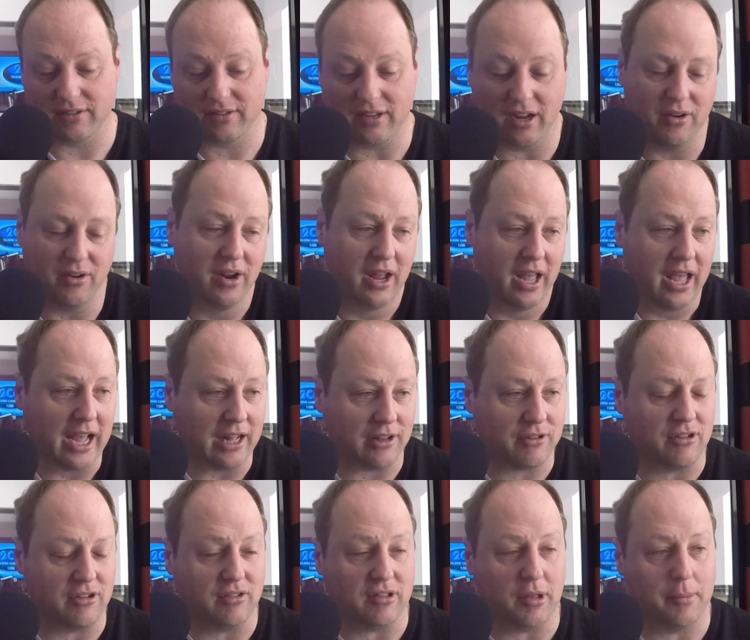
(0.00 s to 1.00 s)
So it's
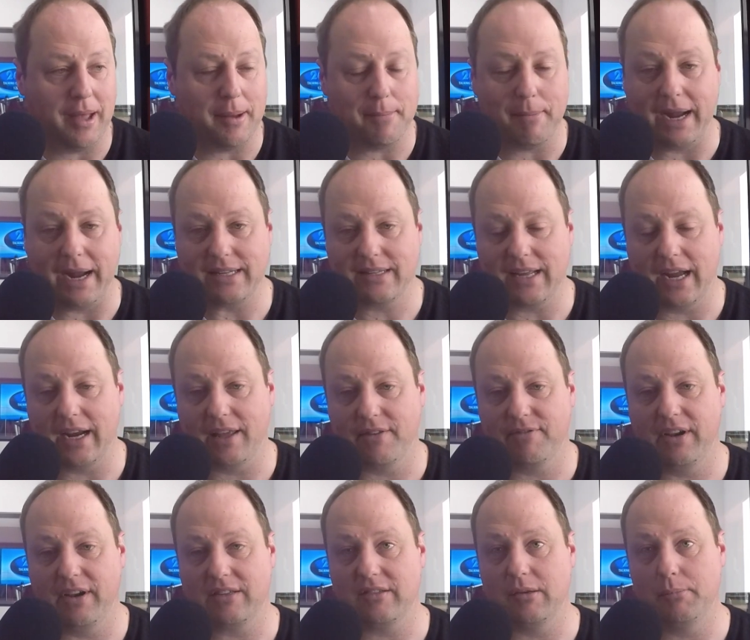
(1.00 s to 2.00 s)
just about maintaining
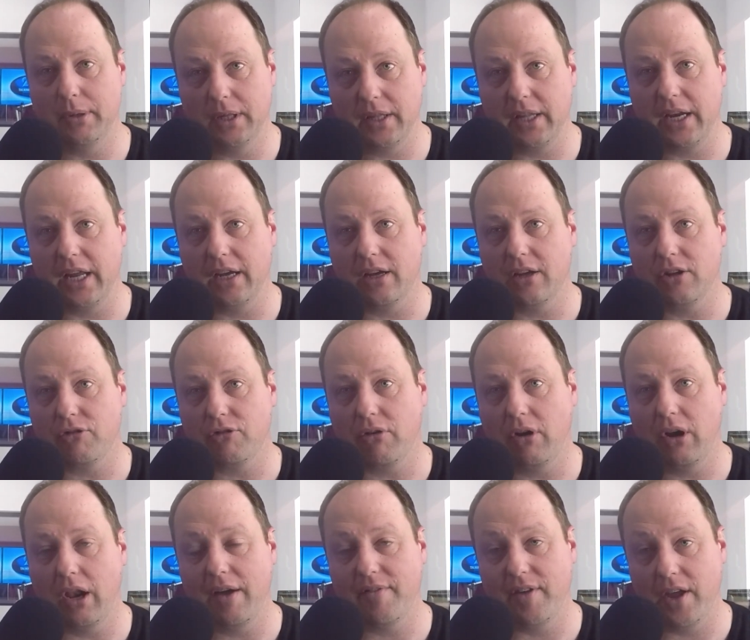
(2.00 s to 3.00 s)
flexibility and
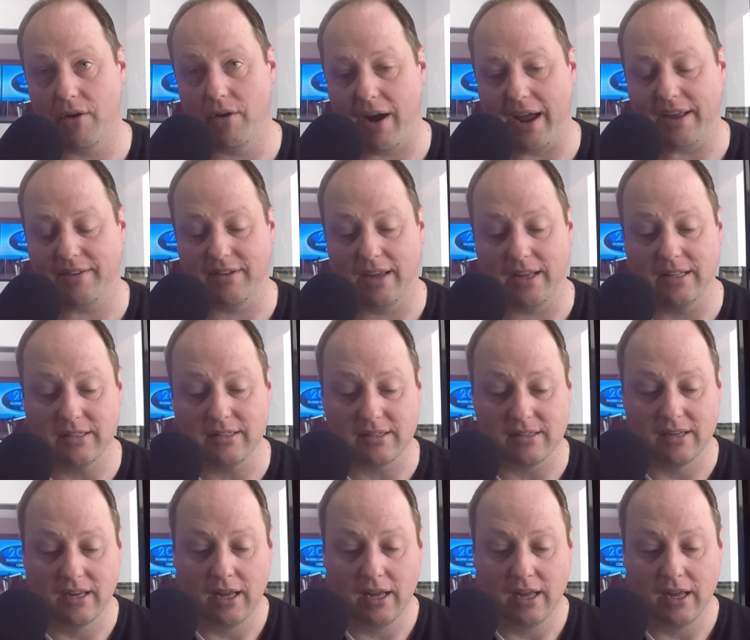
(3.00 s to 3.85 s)
control over your assets,